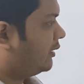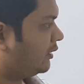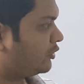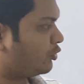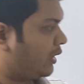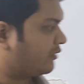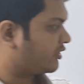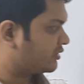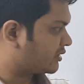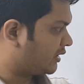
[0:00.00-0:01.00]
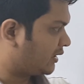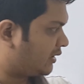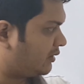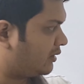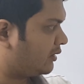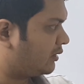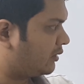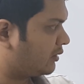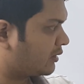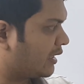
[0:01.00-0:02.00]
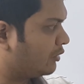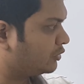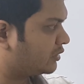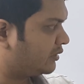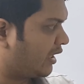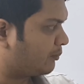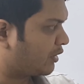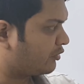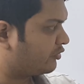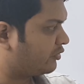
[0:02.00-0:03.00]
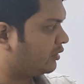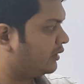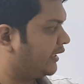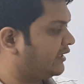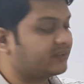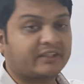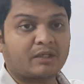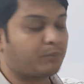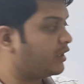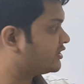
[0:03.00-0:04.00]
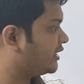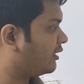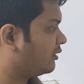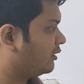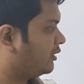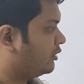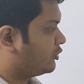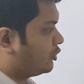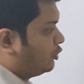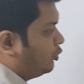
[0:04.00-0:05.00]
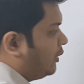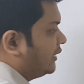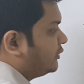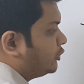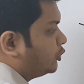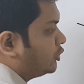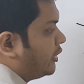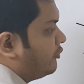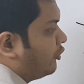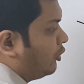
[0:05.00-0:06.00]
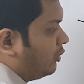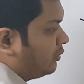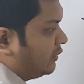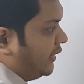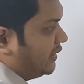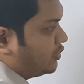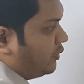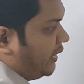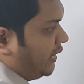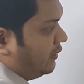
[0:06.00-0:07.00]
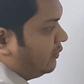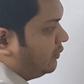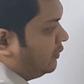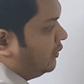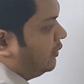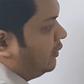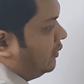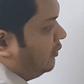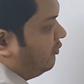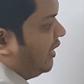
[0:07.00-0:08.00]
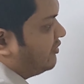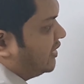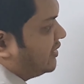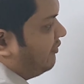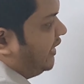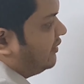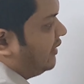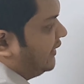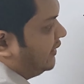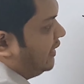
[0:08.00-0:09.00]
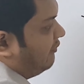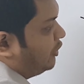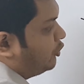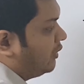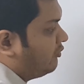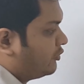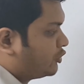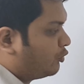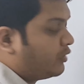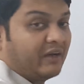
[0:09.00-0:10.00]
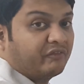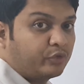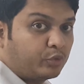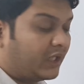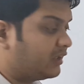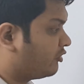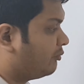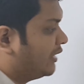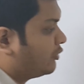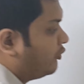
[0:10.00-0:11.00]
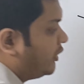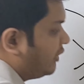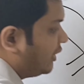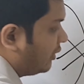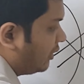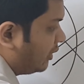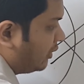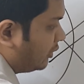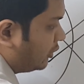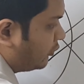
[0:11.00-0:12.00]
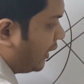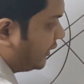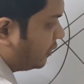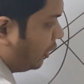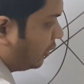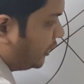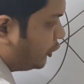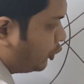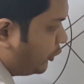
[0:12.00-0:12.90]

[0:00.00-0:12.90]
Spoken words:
So at first count the number of intersecting points here. So 1, 2, 3, 4, in this way 5, 6, 7, 8, 9, 10, 11, 12. So we have 12, but we will write only 2